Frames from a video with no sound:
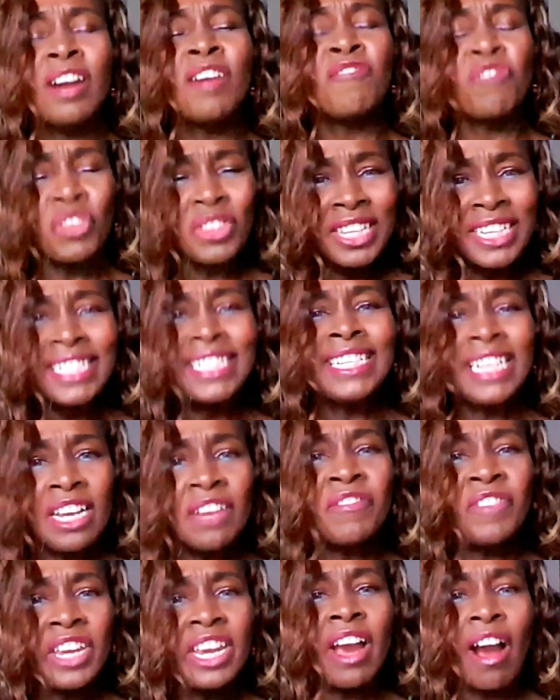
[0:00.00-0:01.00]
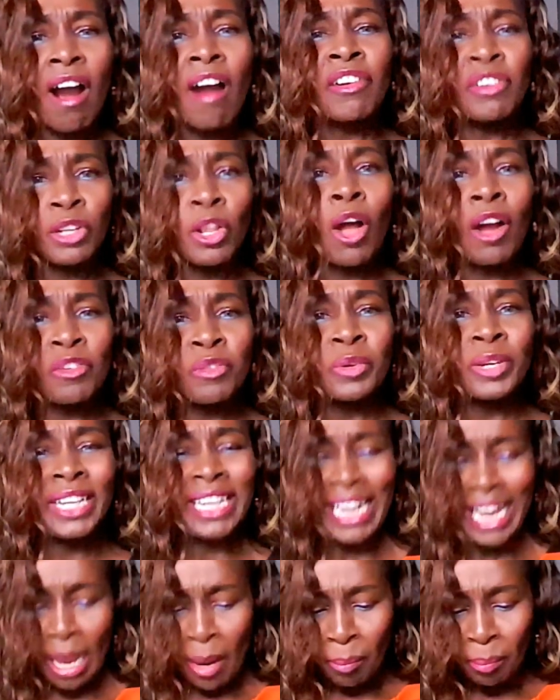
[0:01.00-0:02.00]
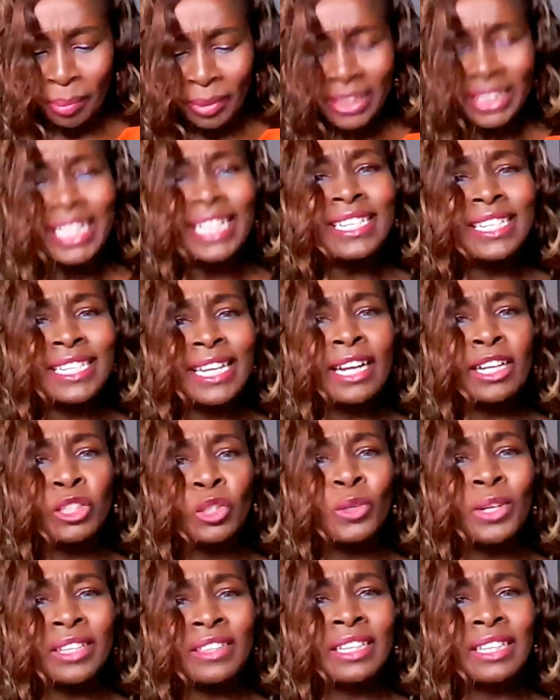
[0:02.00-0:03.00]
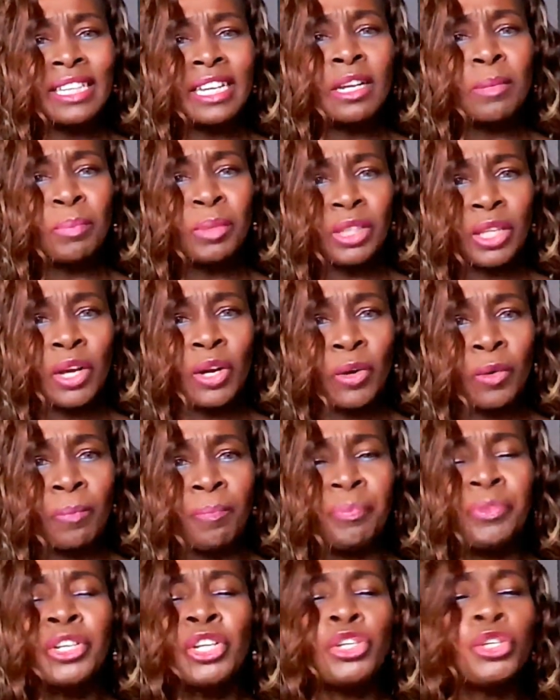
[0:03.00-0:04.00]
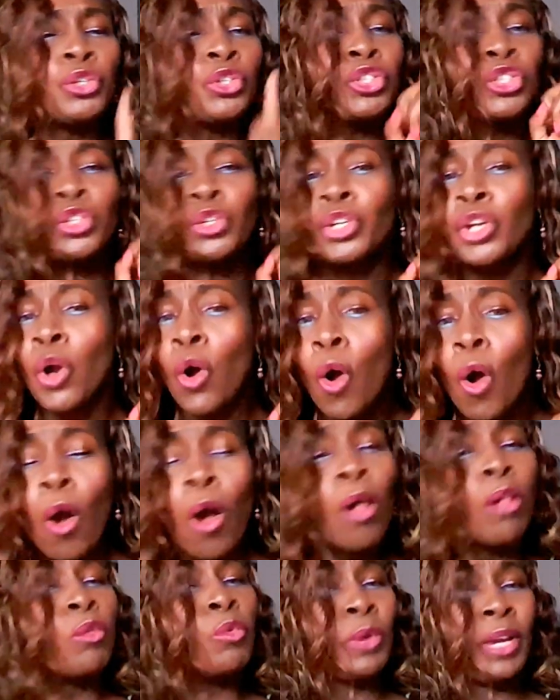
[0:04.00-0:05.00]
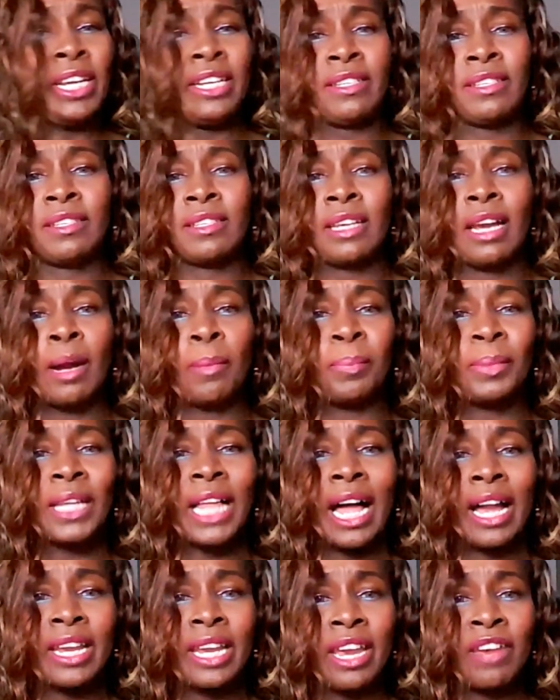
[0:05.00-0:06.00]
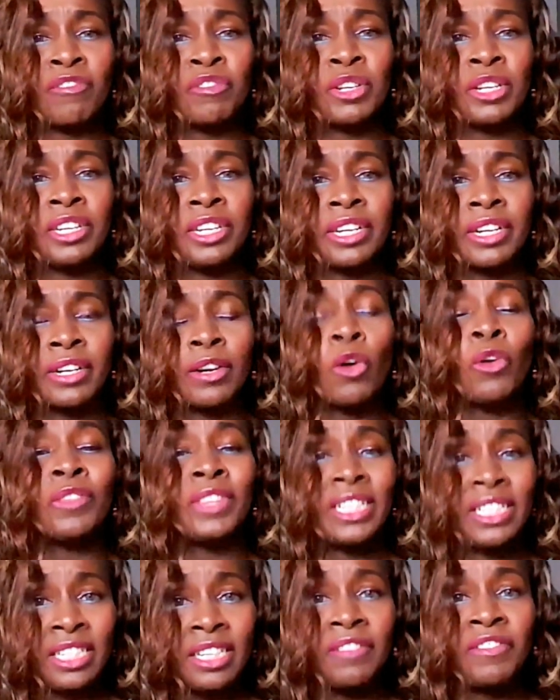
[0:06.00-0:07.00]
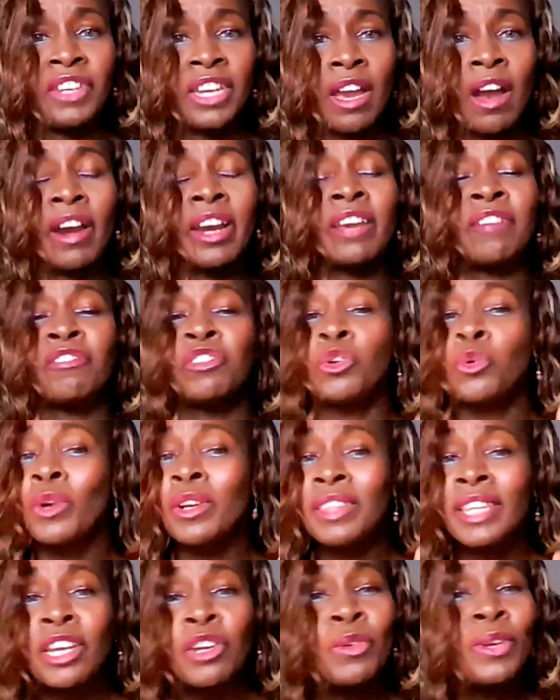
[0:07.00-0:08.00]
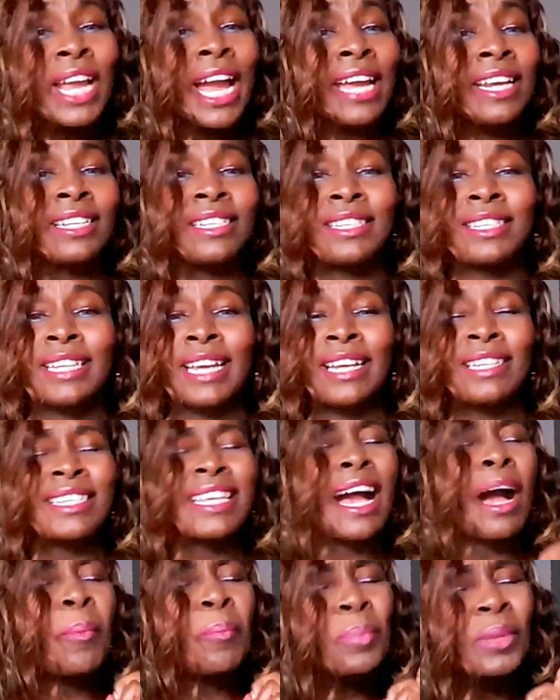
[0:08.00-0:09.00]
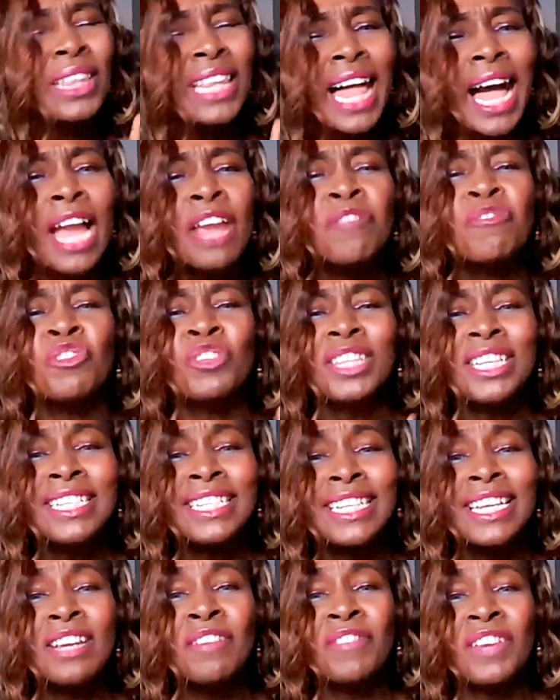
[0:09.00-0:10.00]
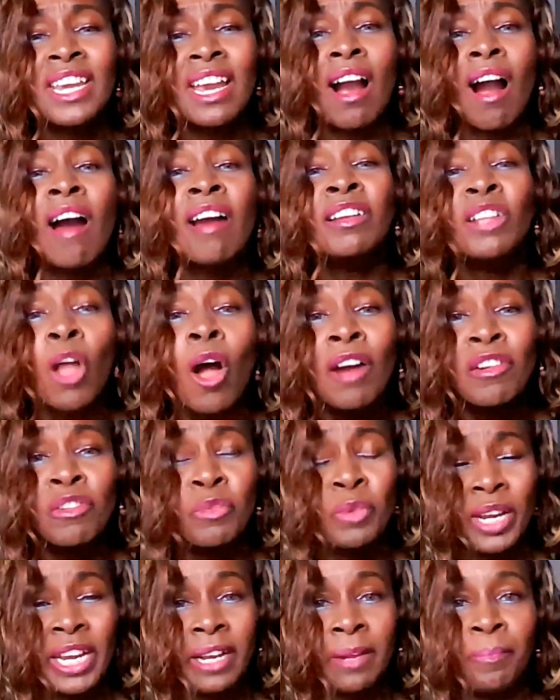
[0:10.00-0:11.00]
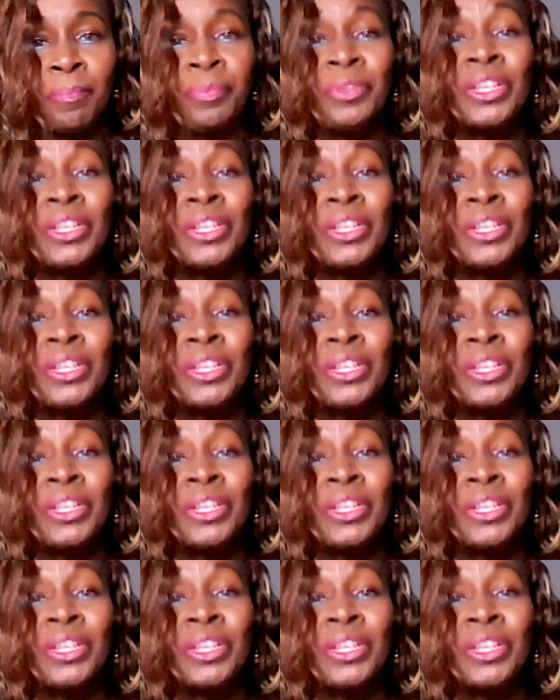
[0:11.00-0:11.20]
for the DVR lottery? Please take a look at the link below. You should always apply every year on the DVR. If you're in the United States, apply for the DVR lottery.